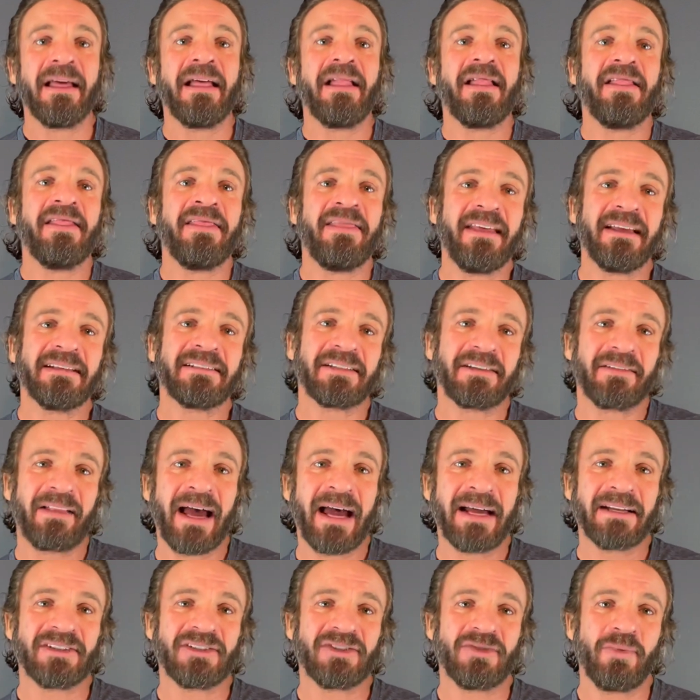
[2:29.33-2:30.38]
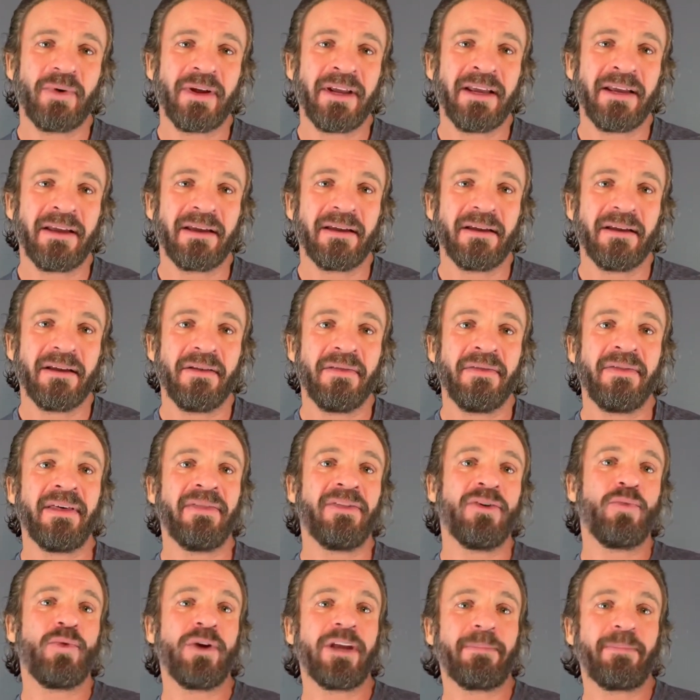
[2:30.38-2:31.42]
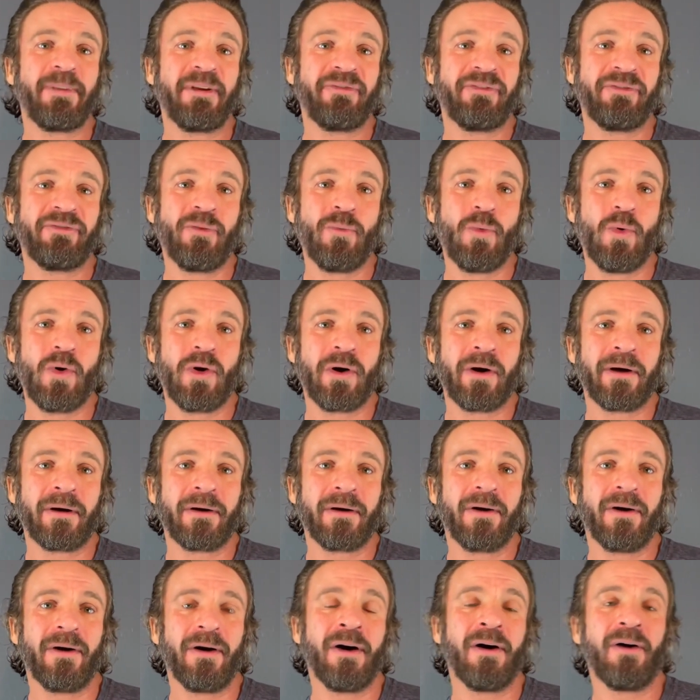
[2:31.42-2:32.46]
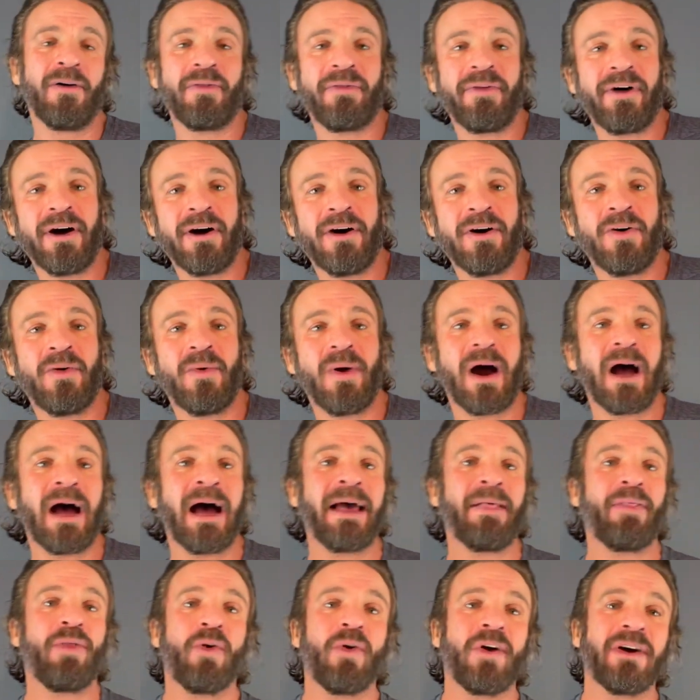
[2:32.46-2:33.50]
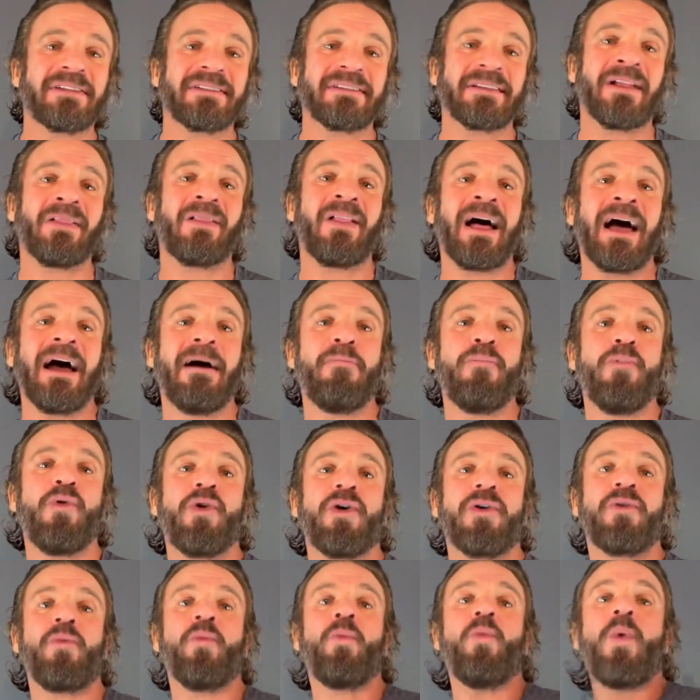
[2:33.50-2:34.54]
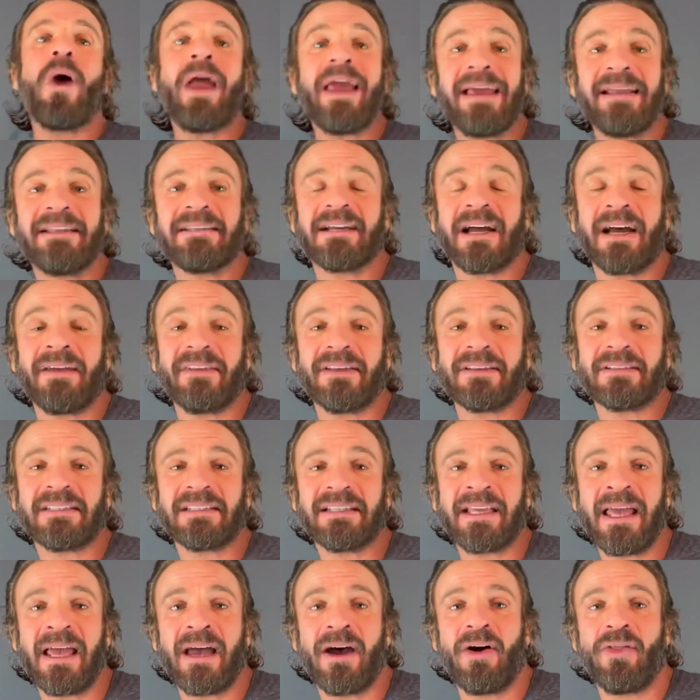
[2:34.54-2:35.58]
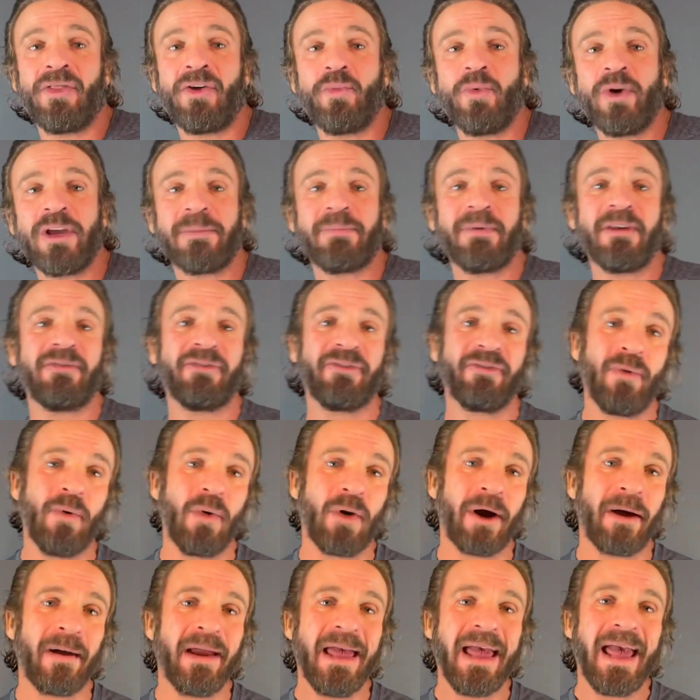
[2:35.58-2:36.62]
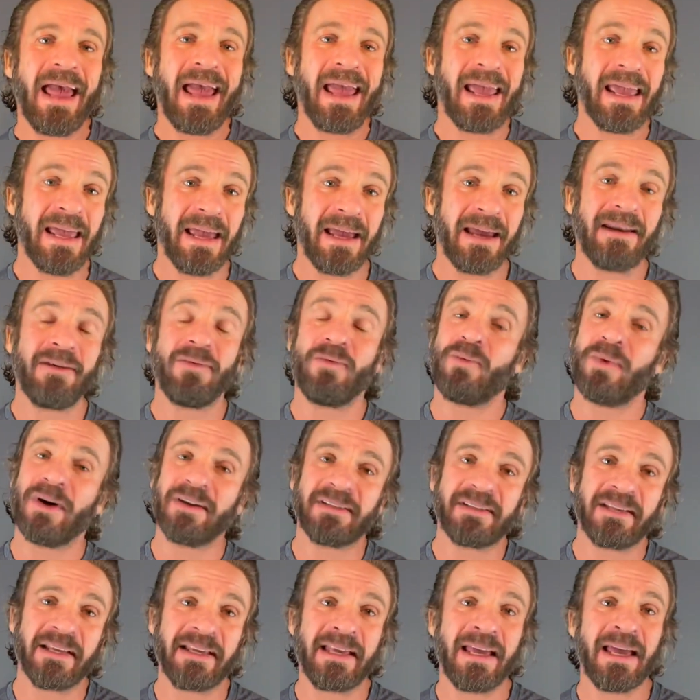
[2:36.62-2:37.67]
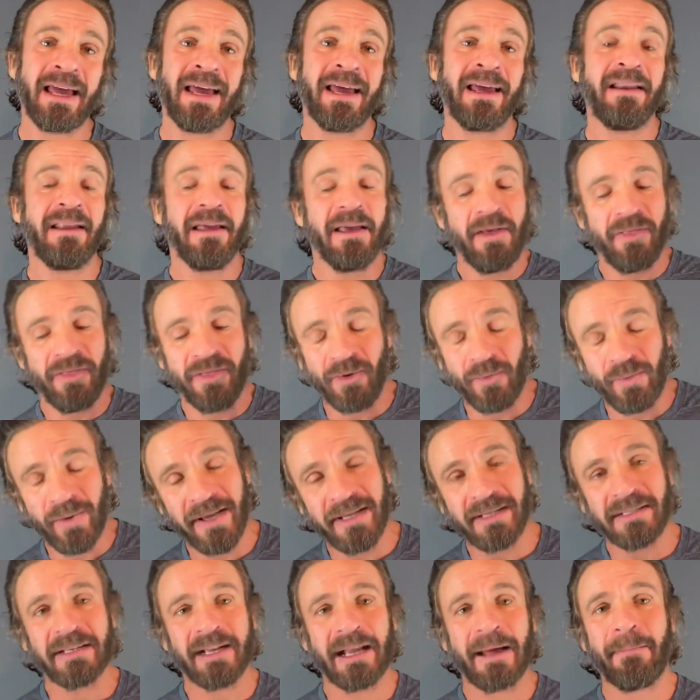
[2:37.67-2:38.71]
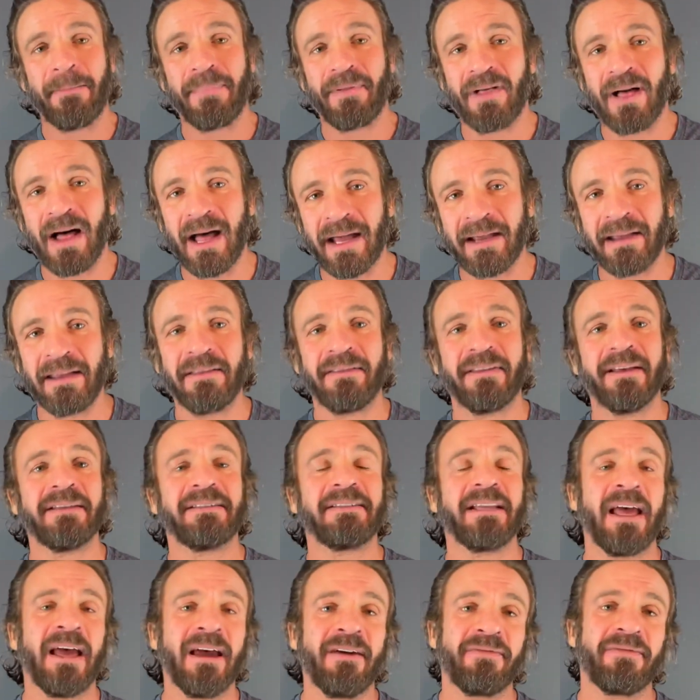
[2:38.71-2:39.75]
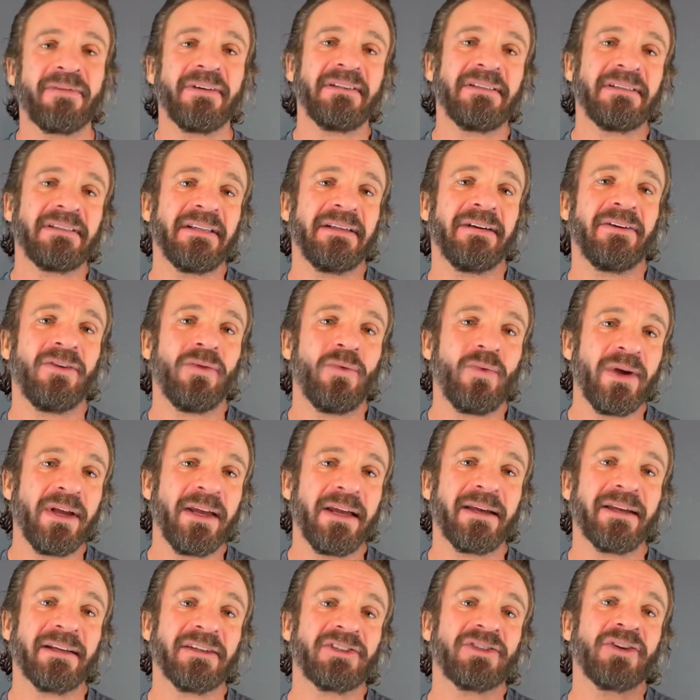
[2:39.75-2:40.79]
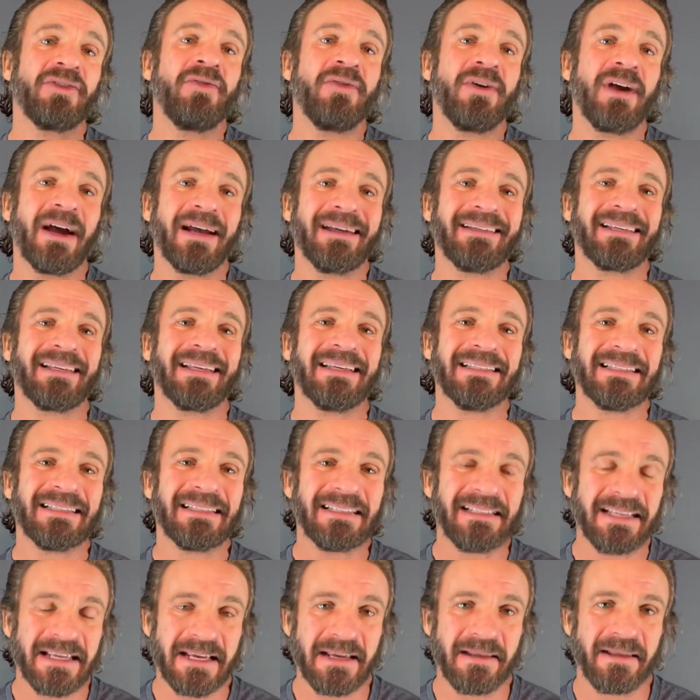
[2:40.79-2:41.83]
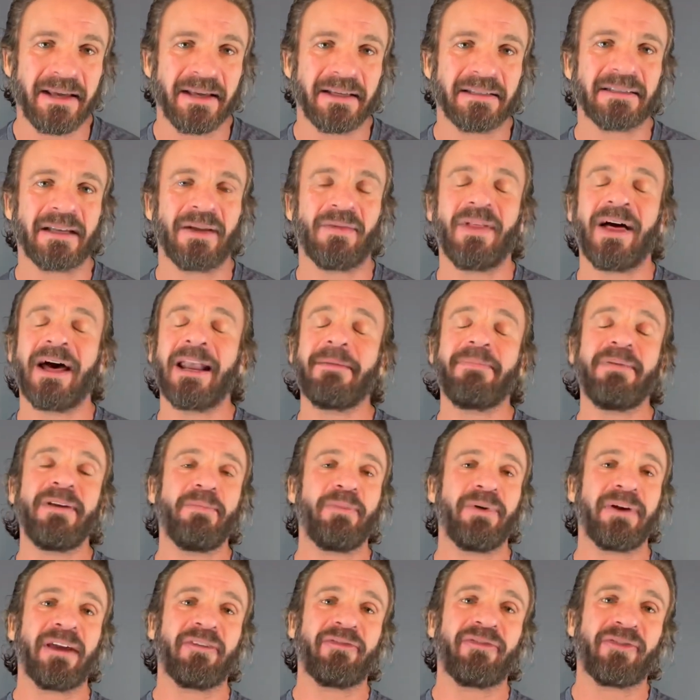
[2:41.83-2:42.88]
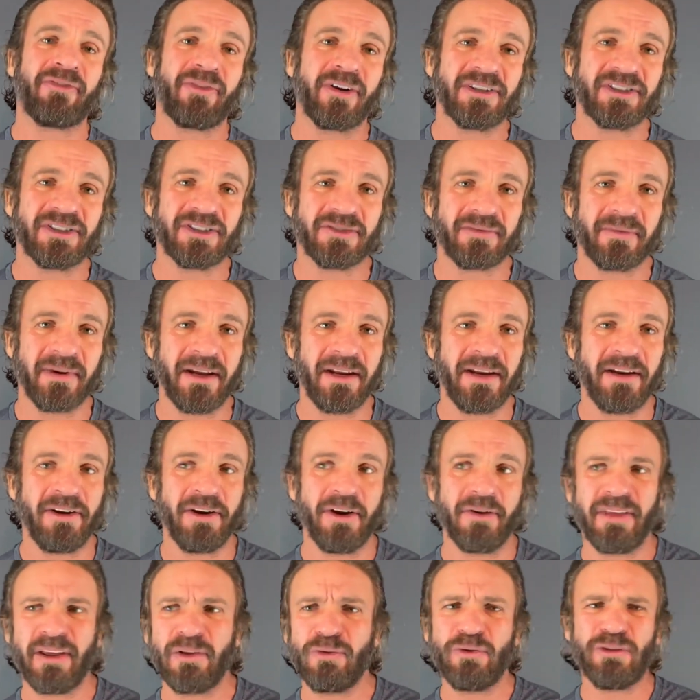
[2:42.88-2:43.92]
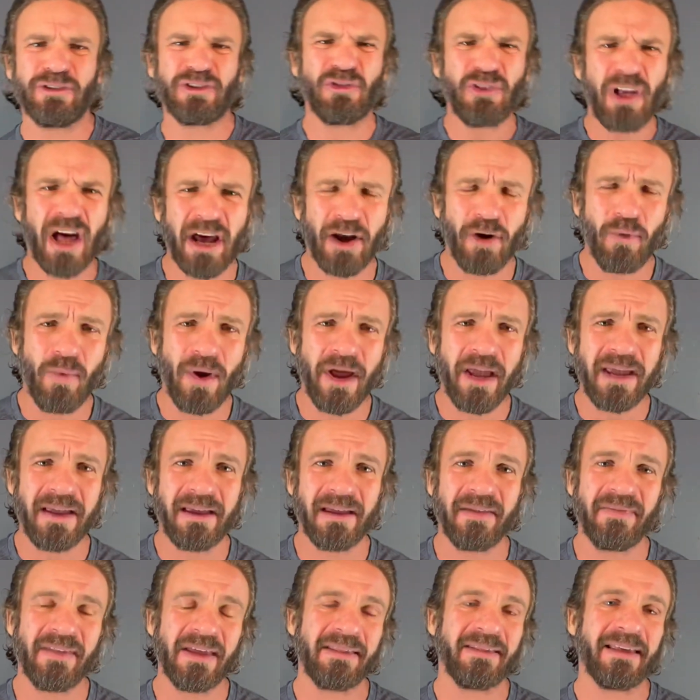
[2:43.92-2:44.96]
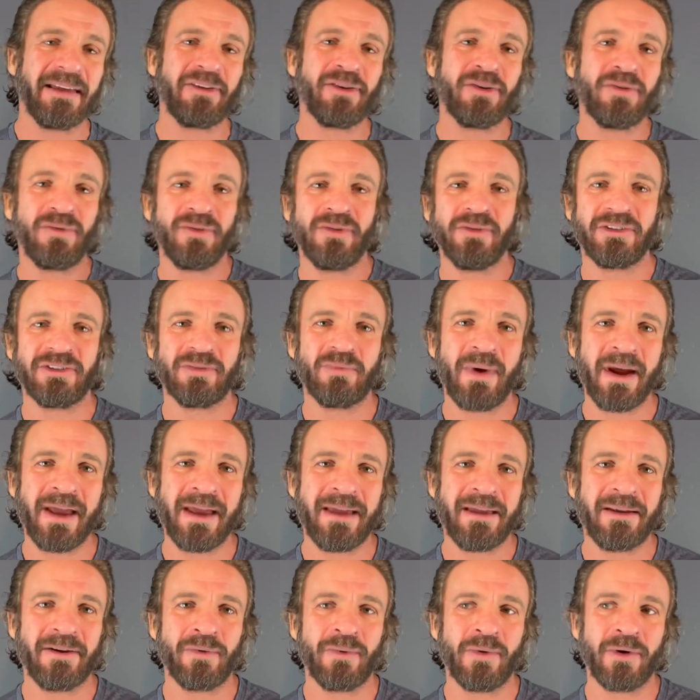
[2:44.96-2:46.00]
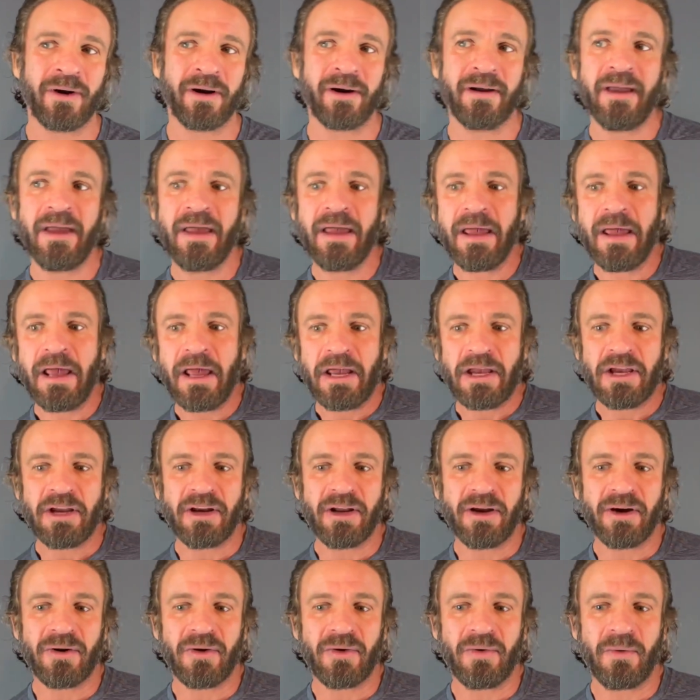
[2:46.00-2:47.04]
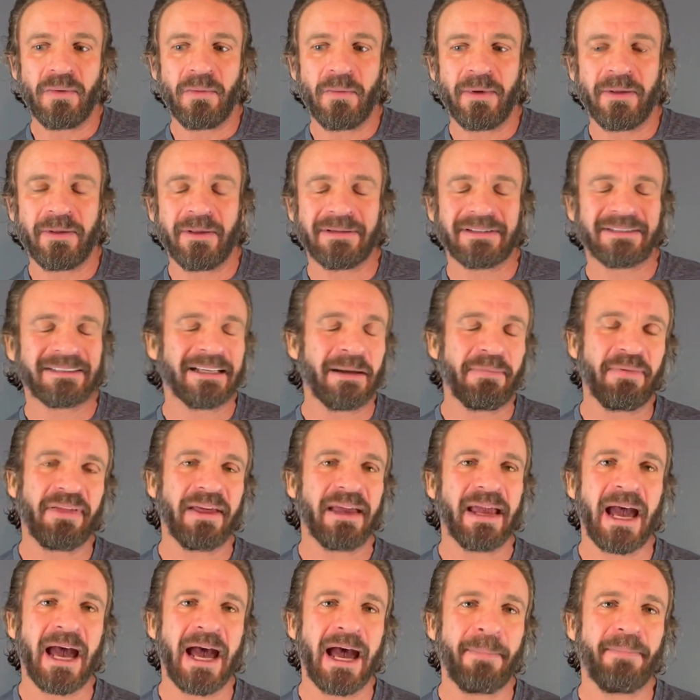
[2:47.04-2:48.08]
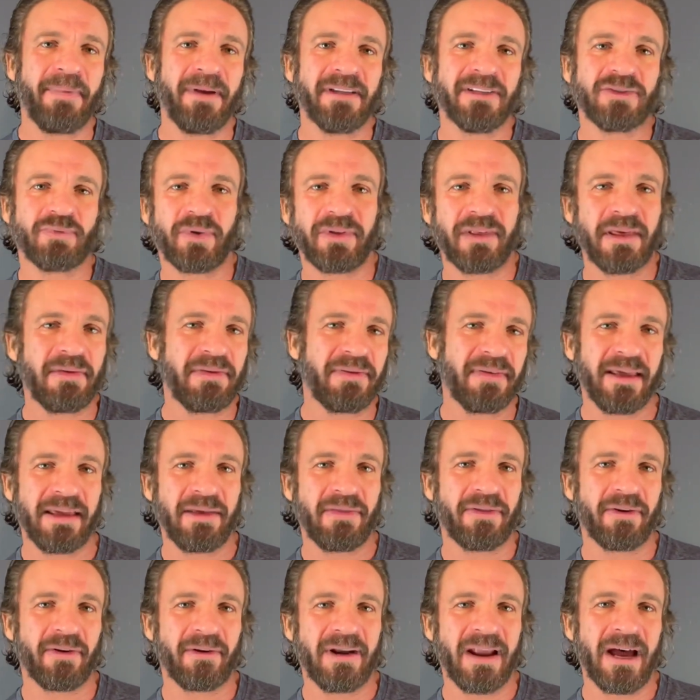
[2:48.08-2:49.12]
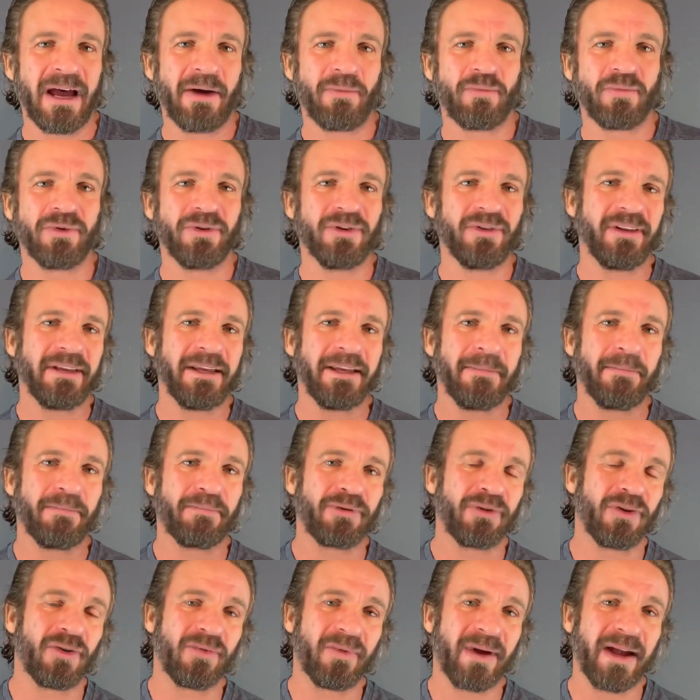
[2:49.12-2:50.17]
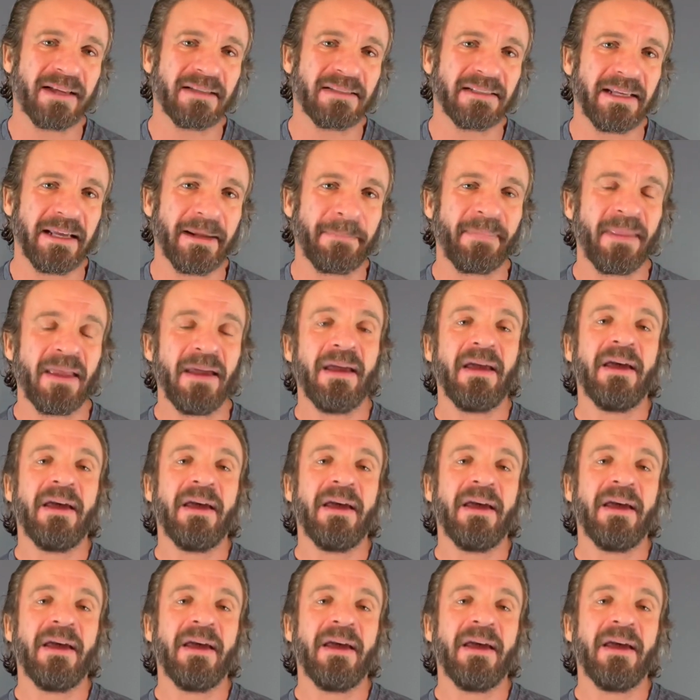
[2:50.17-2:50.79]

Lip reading: this last week than the week before, although I lost a lot more weight on the scale the week before. And once again, the reason I'm blogging this every single week is so you guys can see this. A lot of people get frustrated. You know, they lose a lot of weight and then they don't lose weight, or, you know, something happens where they think they're not really progressing.